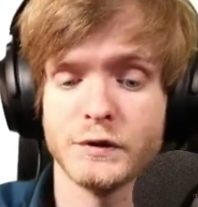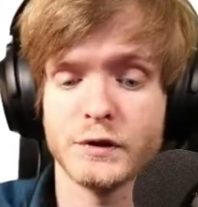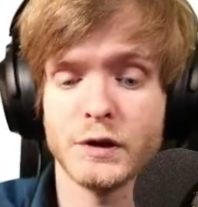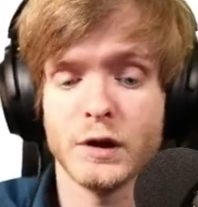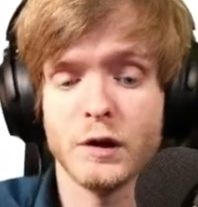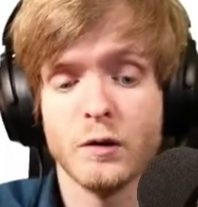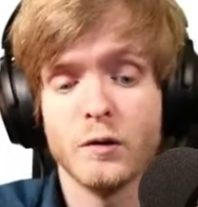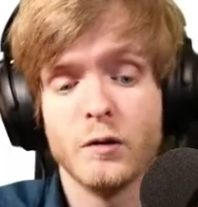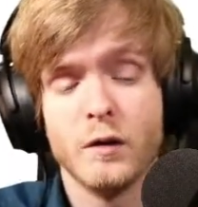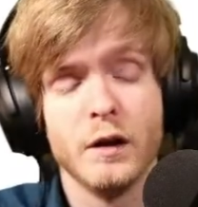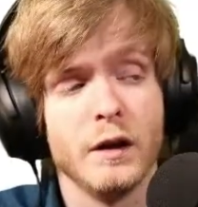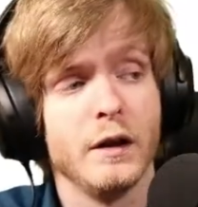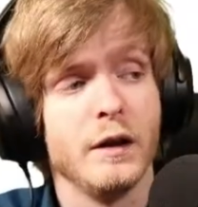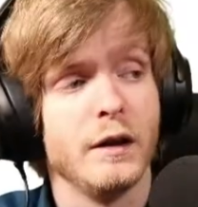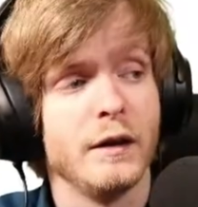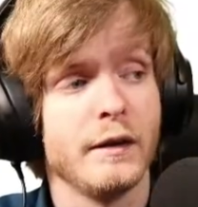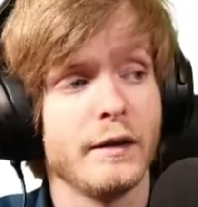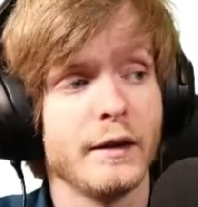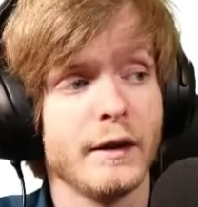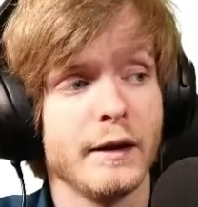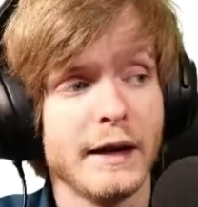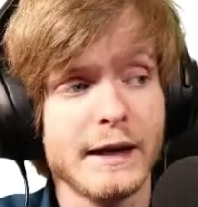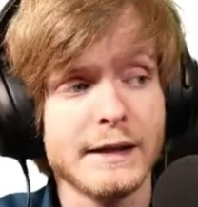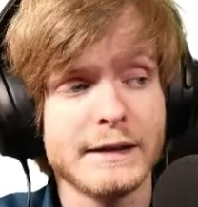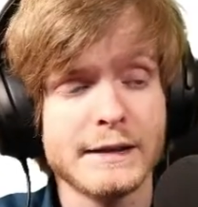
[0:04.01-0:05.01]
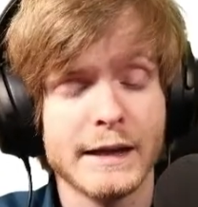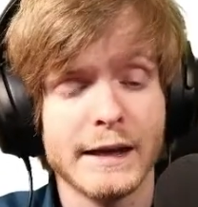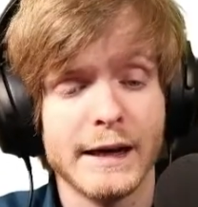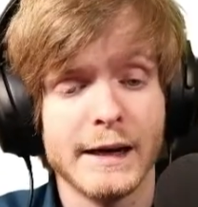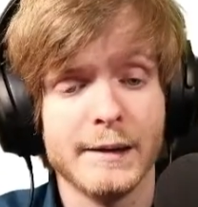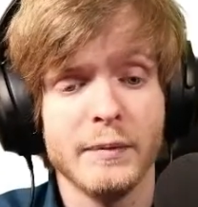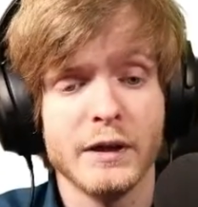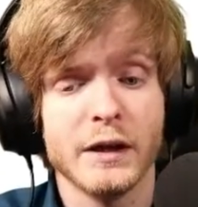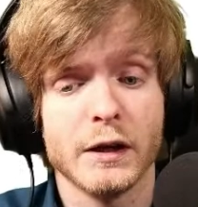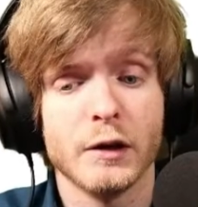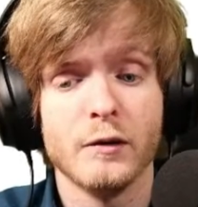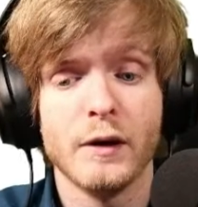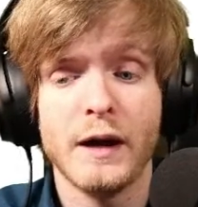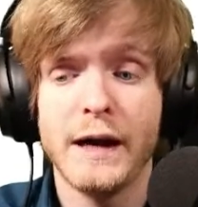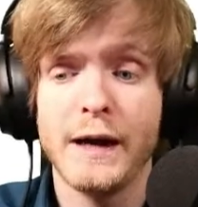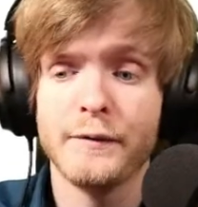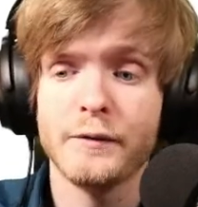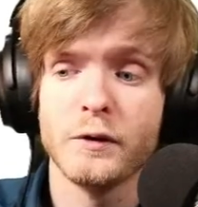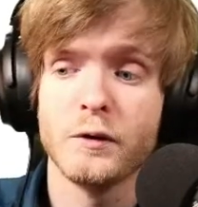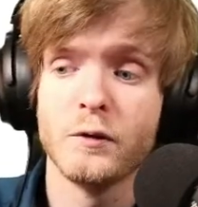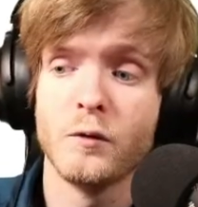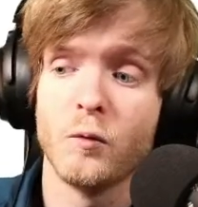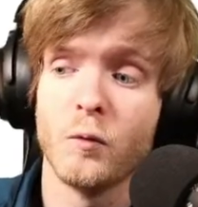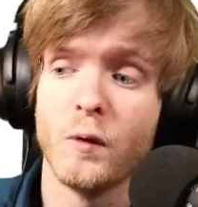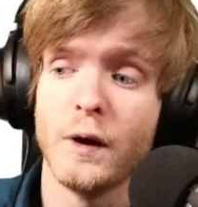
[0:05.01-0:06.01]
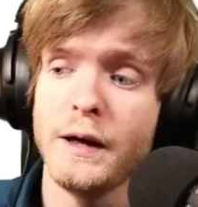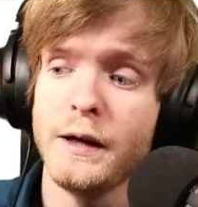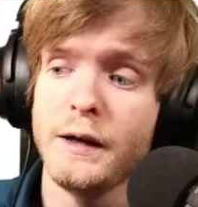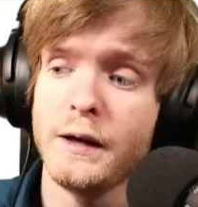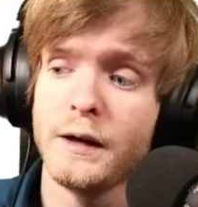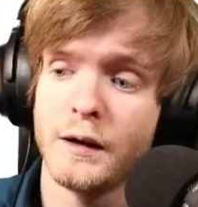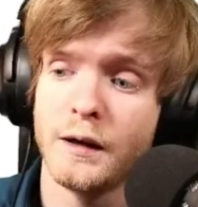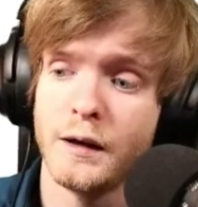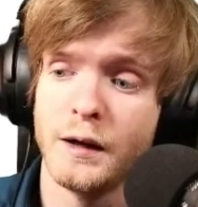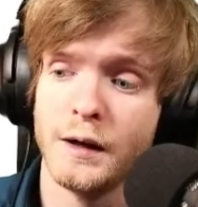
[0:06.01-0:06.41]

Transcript: So the next lab, you have to write,